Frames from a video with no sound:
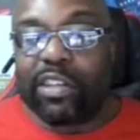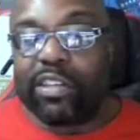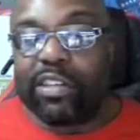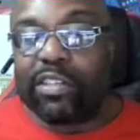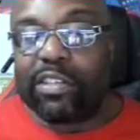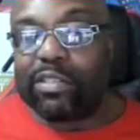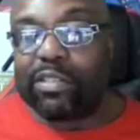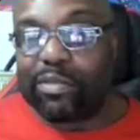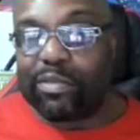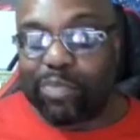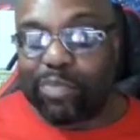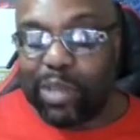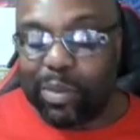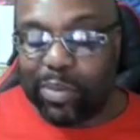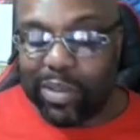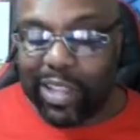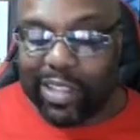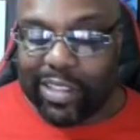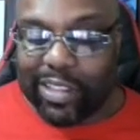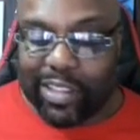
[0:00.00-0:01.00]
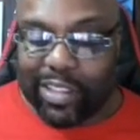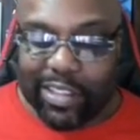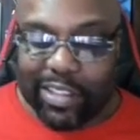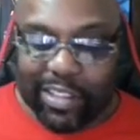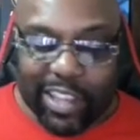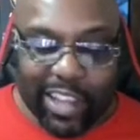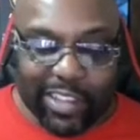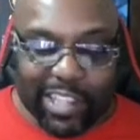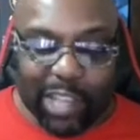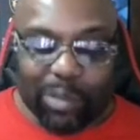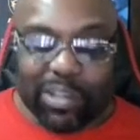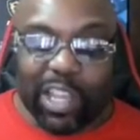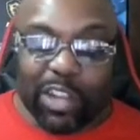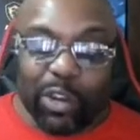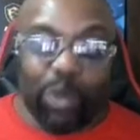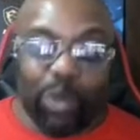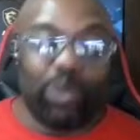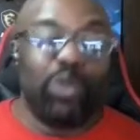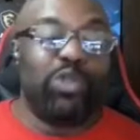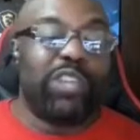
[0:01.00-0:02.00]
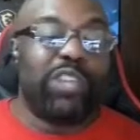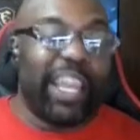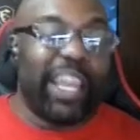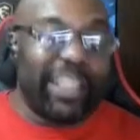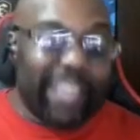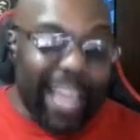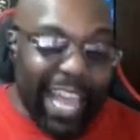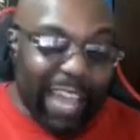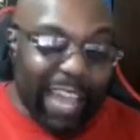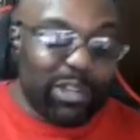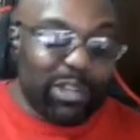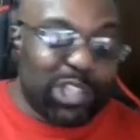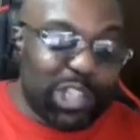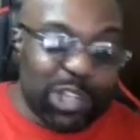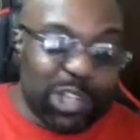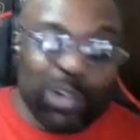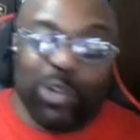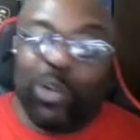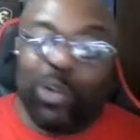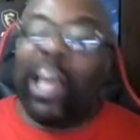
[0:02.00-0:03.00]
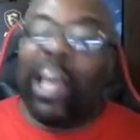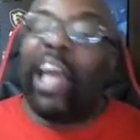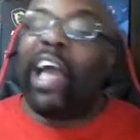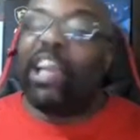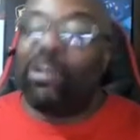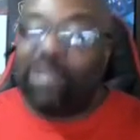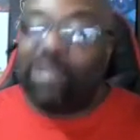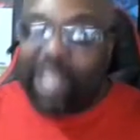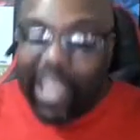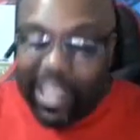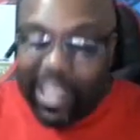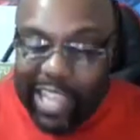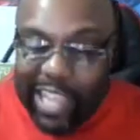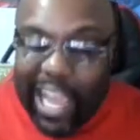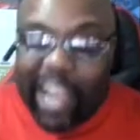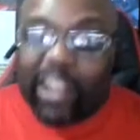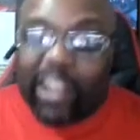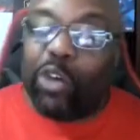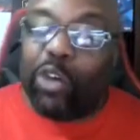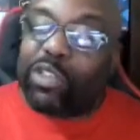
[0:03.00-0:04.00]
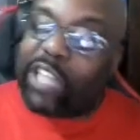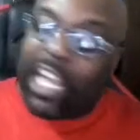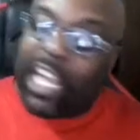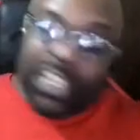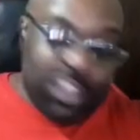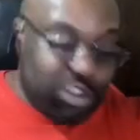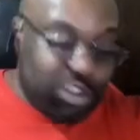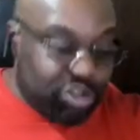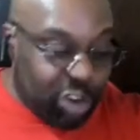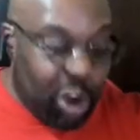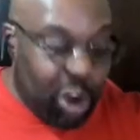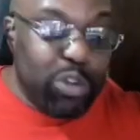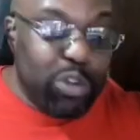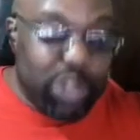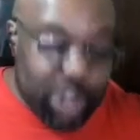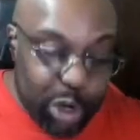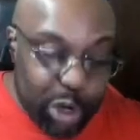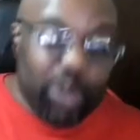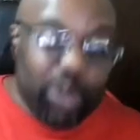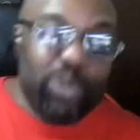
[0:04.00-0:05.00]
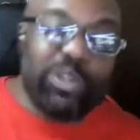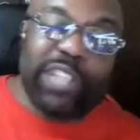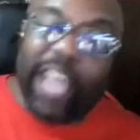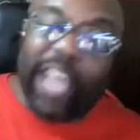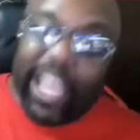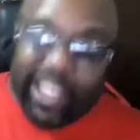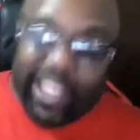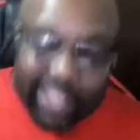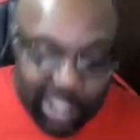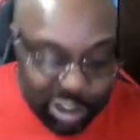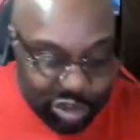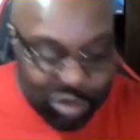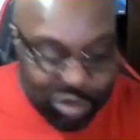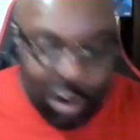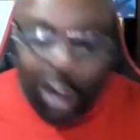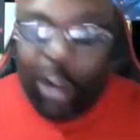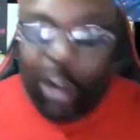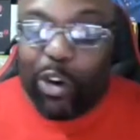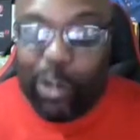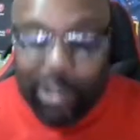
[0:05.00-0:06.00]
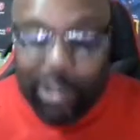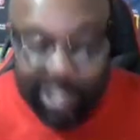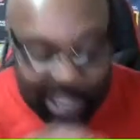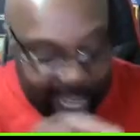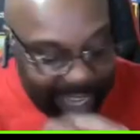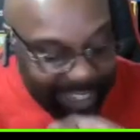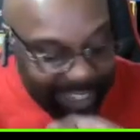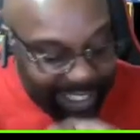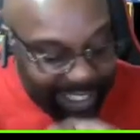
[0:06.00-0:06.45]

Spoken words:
people at the desk, they was like, no, you take that with you, and you take that. No, take the drone too. Take the drone. Take